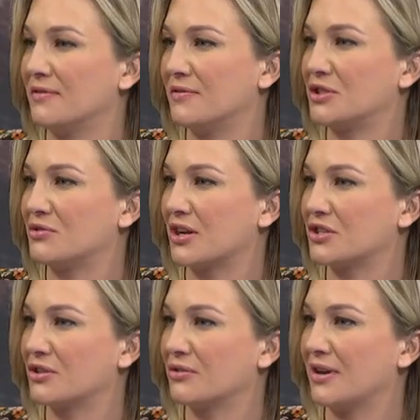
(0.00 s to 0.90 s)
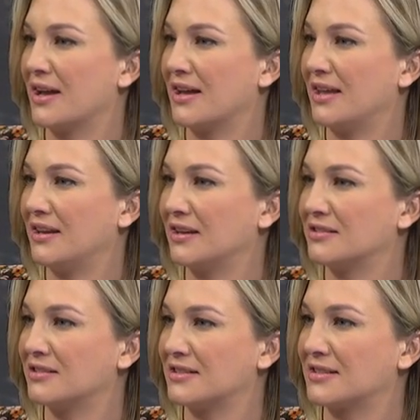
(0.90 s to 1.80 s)
infrastructure uh, heading
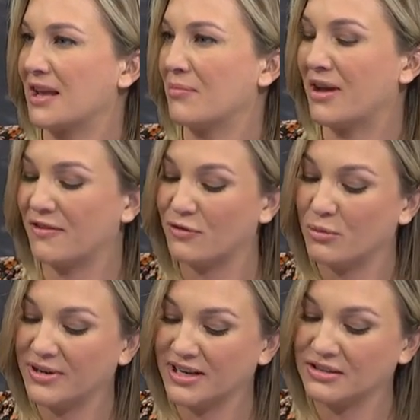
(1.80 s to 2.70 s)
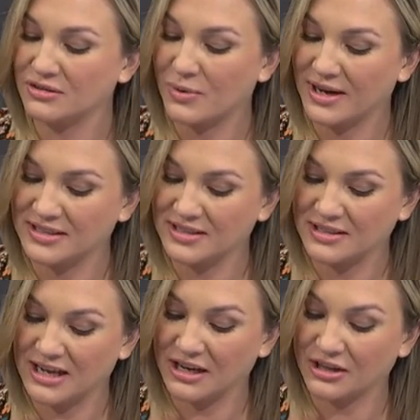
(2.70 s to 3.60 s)
into this campaign. Four billion to
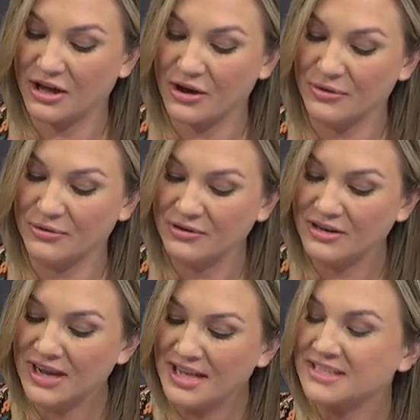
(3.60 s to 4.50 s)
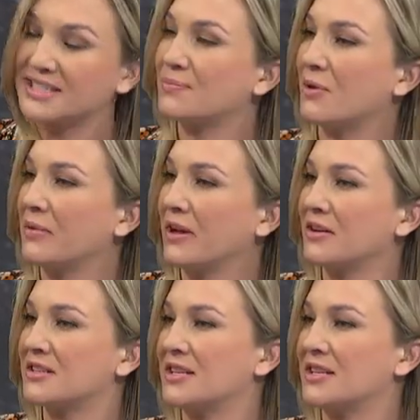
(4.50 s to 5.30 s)
Wellington alone. Is this what we're going to